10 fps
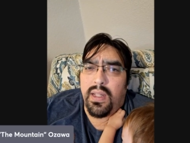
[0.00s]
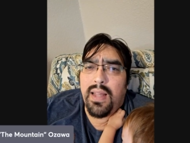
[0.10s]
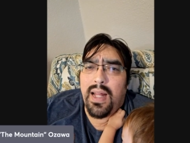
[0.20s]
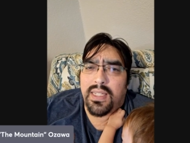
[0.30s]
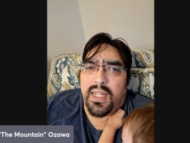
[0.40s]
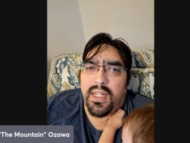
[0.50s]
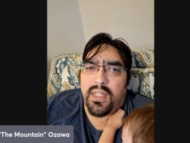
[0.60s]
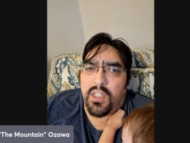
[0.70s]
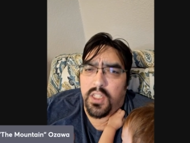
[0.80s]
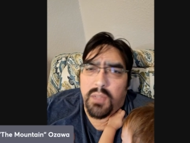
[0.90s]
last
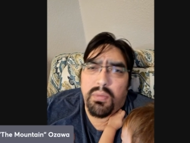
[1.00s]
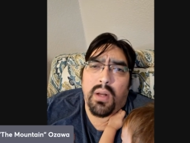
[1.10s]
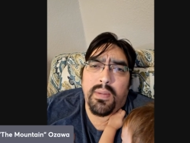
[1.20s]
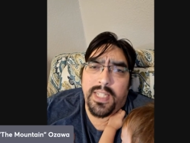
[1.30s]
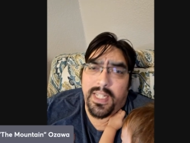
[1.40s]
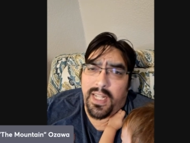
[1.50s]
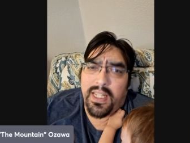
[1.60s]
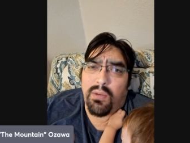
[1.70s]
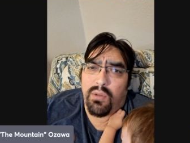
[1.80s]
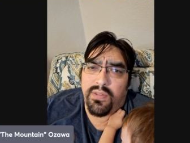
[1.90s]
cannons. So you could probably take out
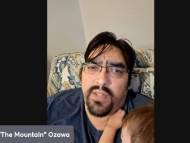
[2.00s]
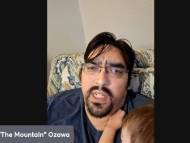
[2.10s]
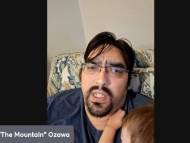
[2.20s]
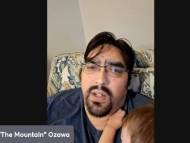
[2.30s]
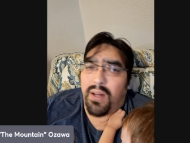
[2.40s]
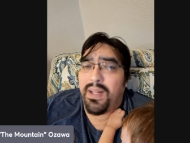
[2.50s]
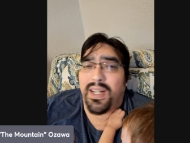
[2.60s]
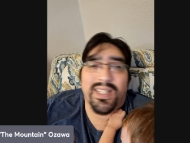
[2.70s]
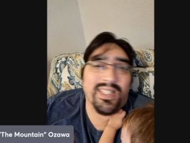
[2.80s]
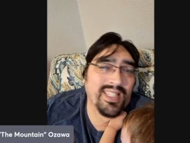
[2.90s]
that one vehicle. I'm
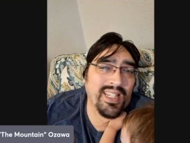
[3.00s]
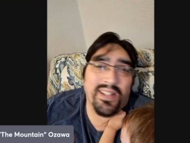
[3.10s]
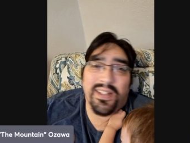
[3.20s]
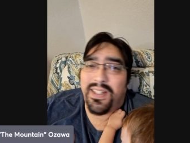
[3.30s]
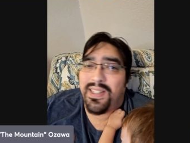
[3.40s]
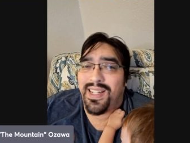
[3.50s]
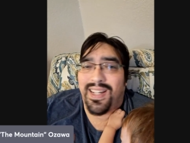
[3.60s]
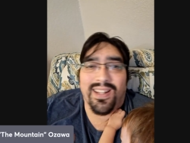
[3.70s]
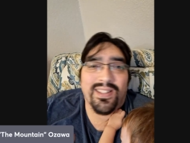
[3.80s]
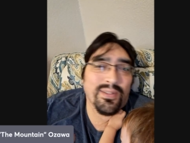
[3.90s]
not going to say you're going to
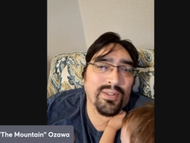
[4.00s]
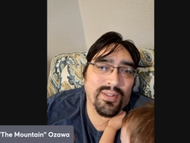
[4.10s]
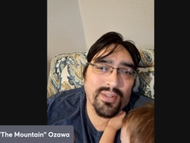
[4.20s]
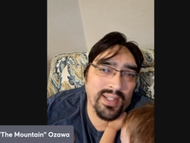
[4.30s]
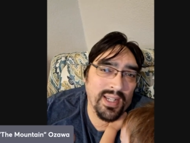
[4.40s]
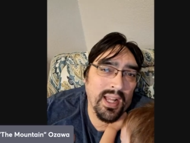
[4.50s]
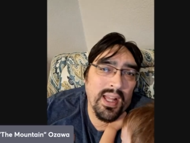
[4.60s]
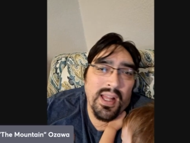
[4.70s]
take out 2 or 3.